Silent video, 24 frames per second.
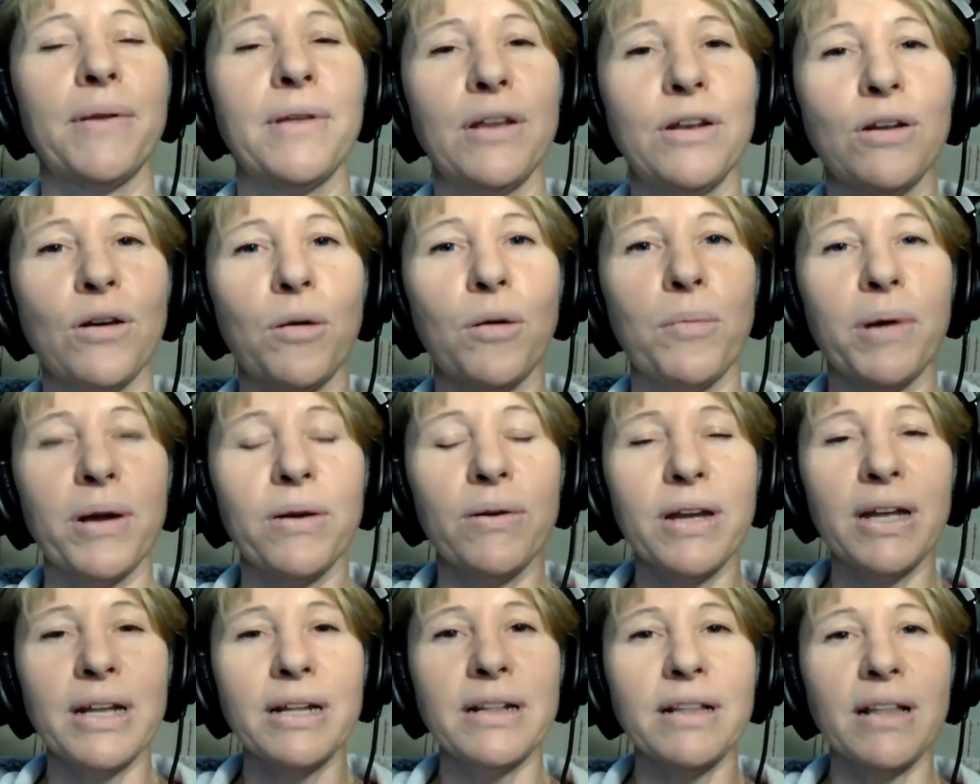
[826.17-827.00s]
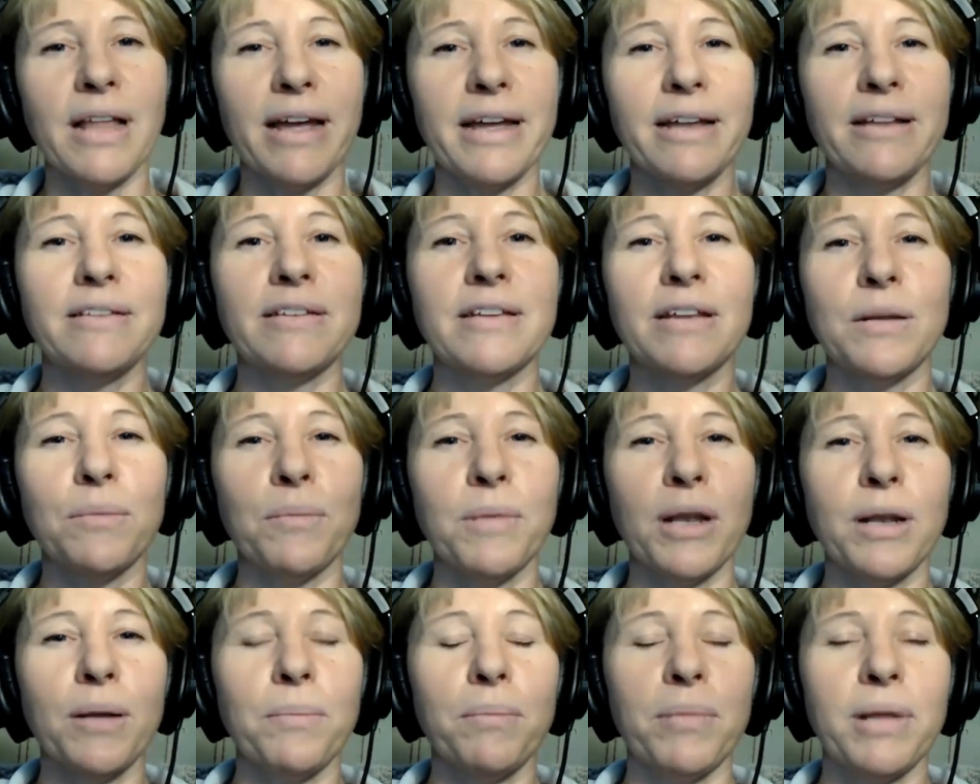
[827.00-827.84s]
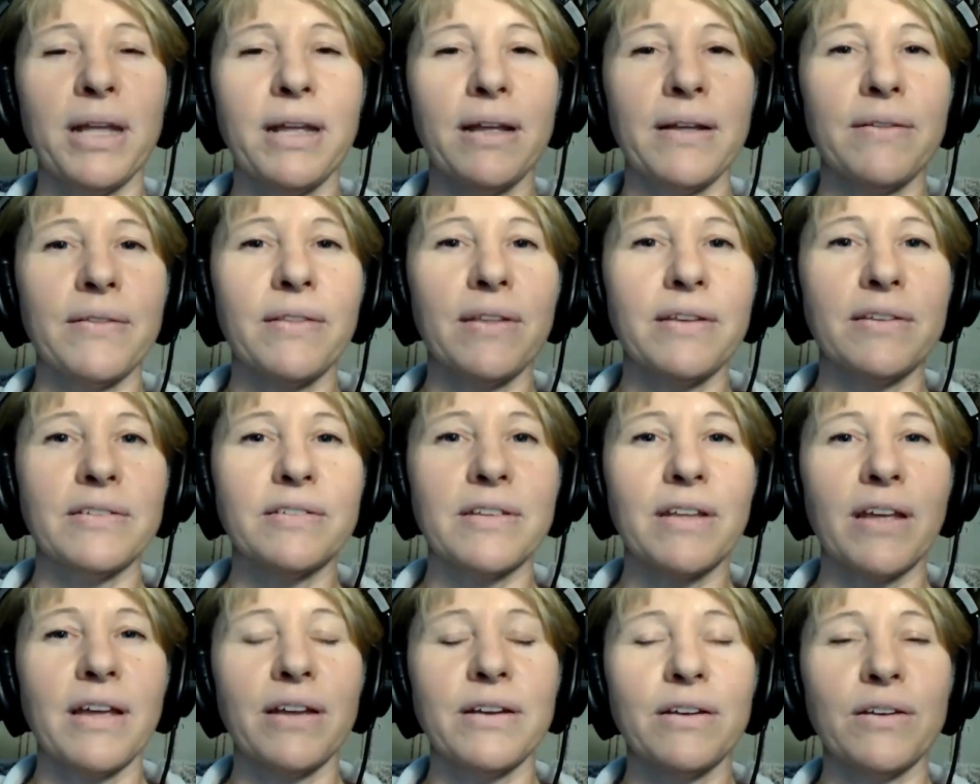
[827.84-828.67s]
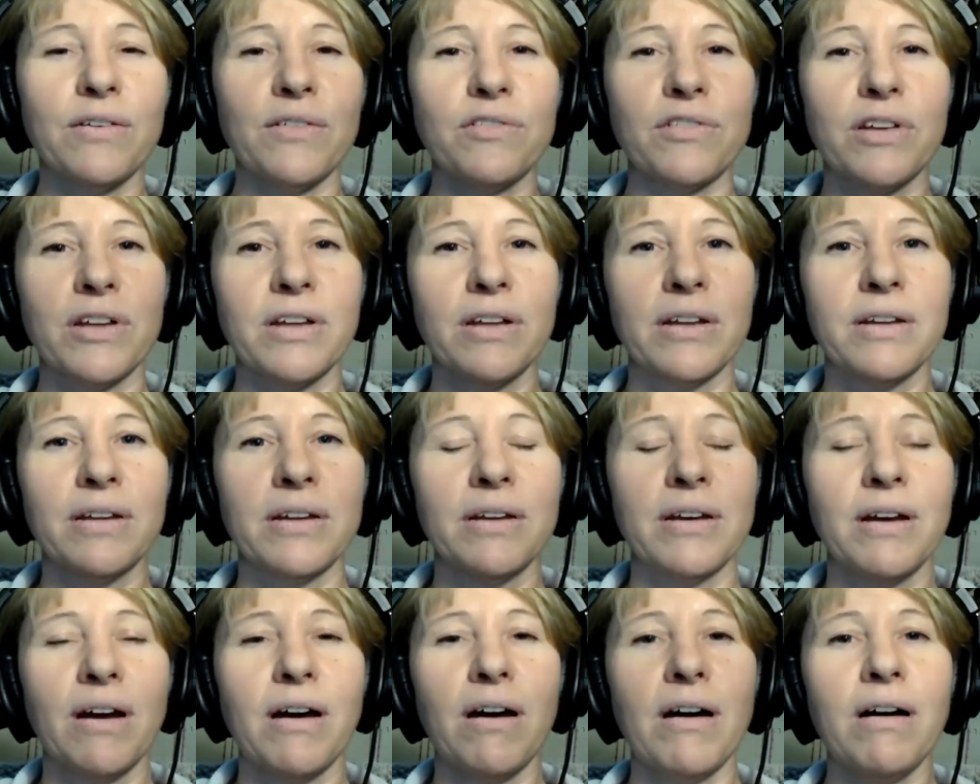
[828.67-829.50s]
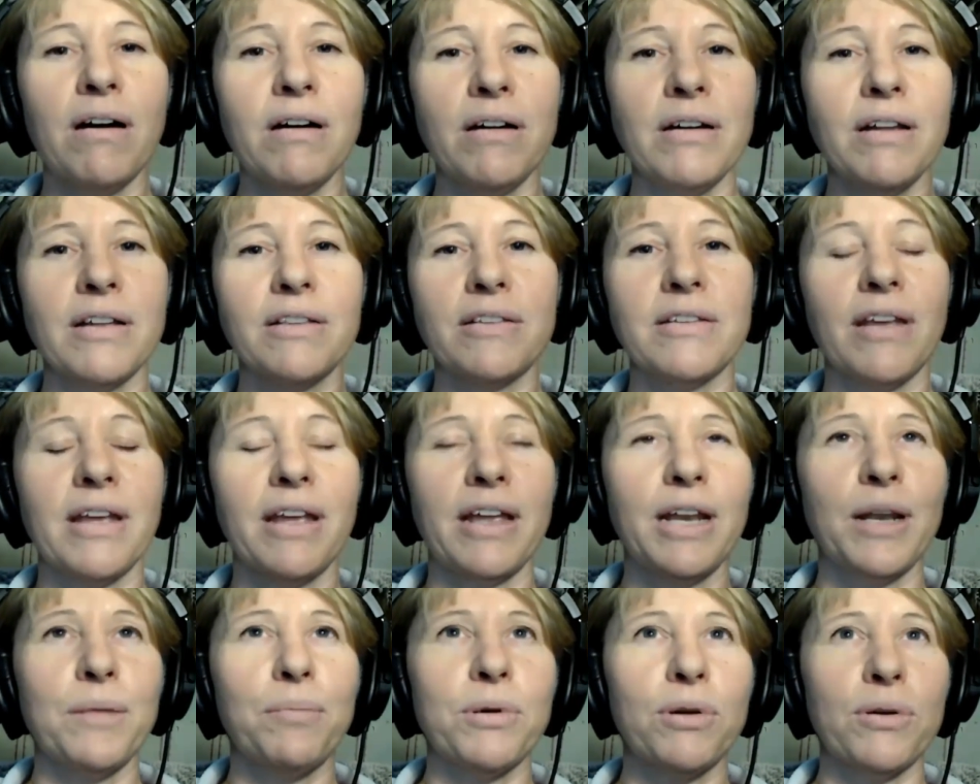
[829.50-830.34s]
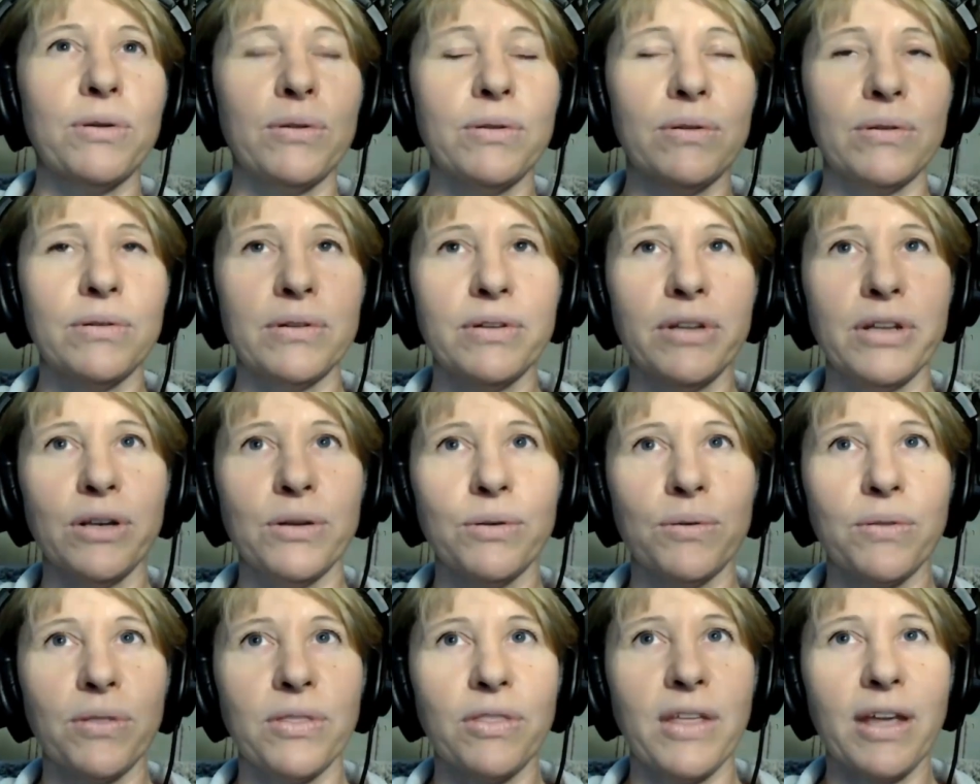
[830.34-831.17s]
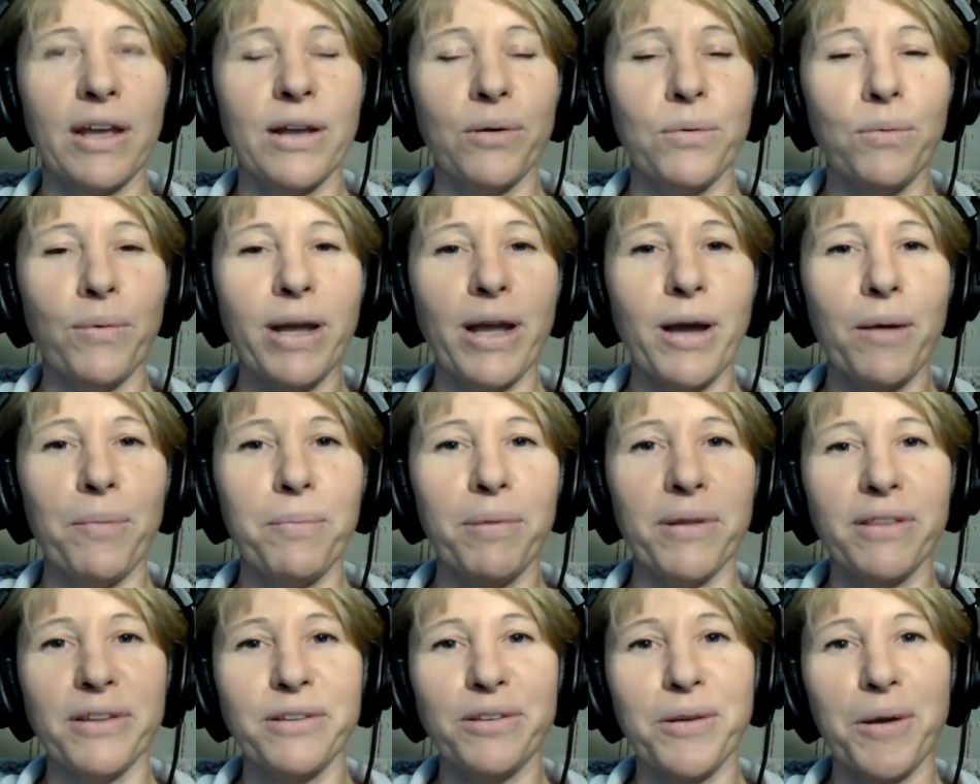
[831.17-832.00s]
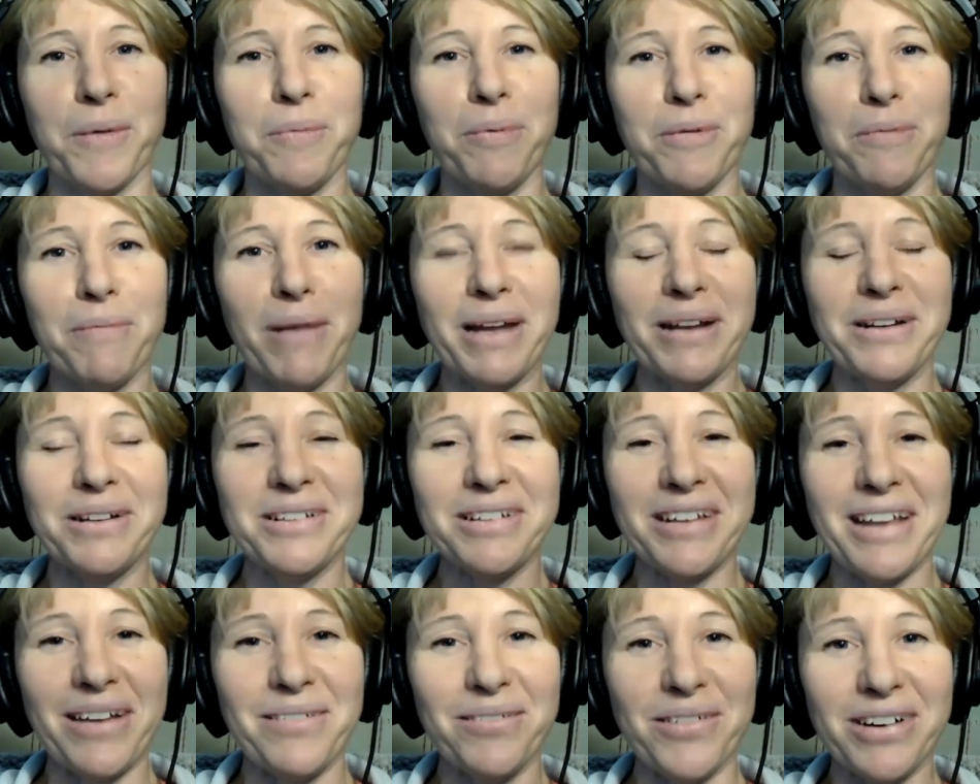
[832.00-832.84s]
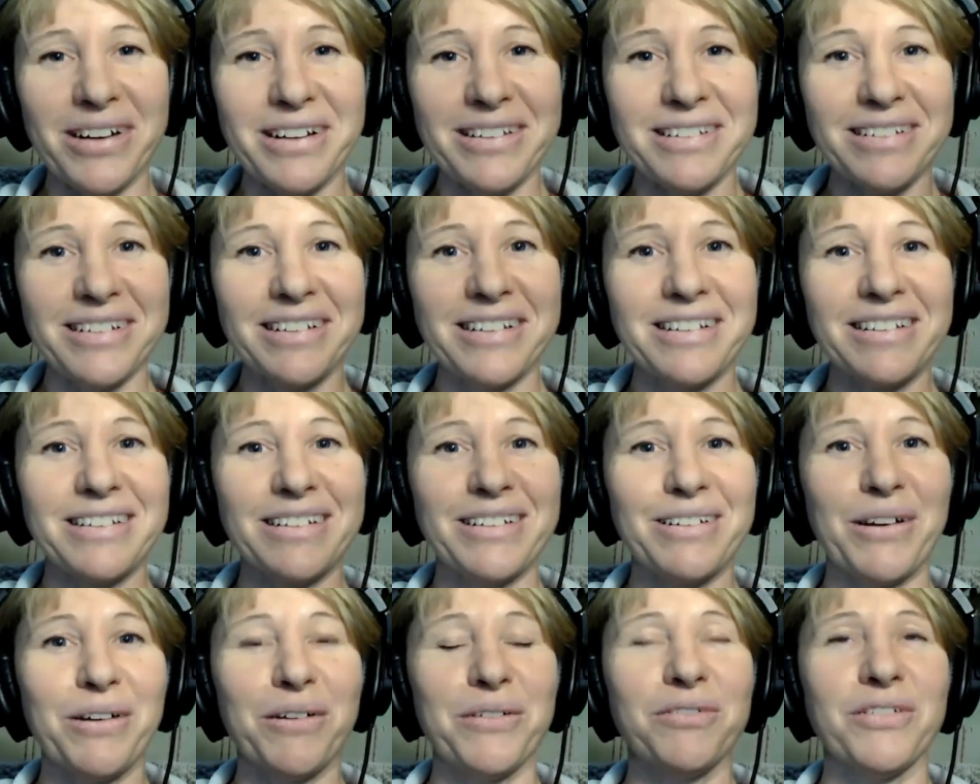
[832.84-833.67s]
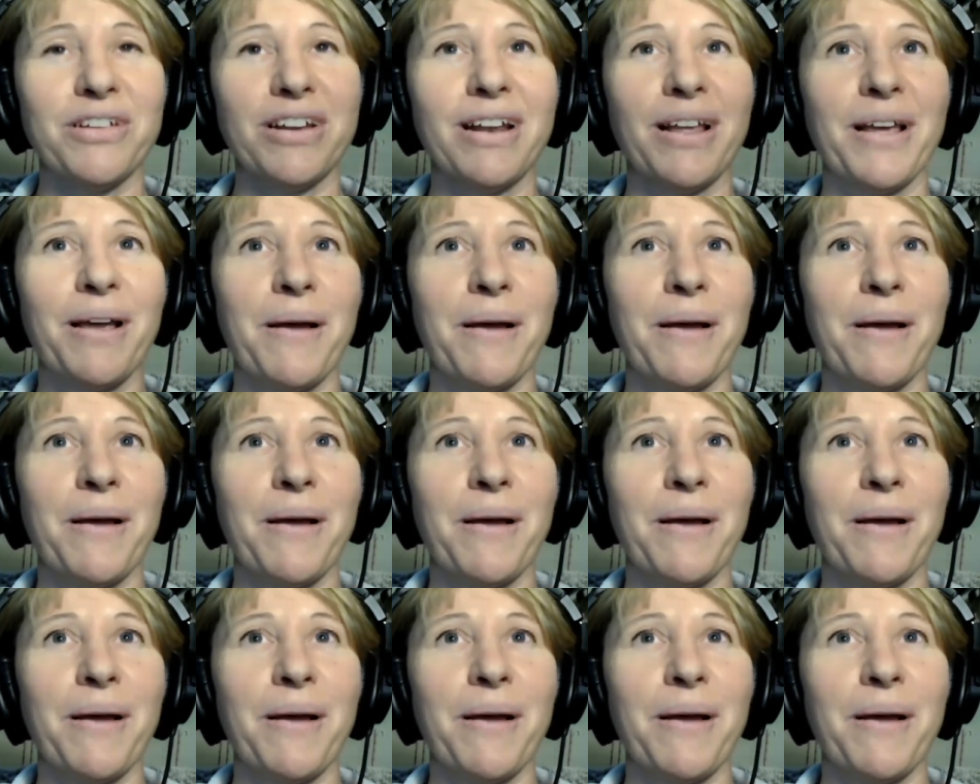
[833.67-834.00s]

you know about enlightenment being this kind of unattainable, you know, thing way up at the top of Mount Everest and stuff. And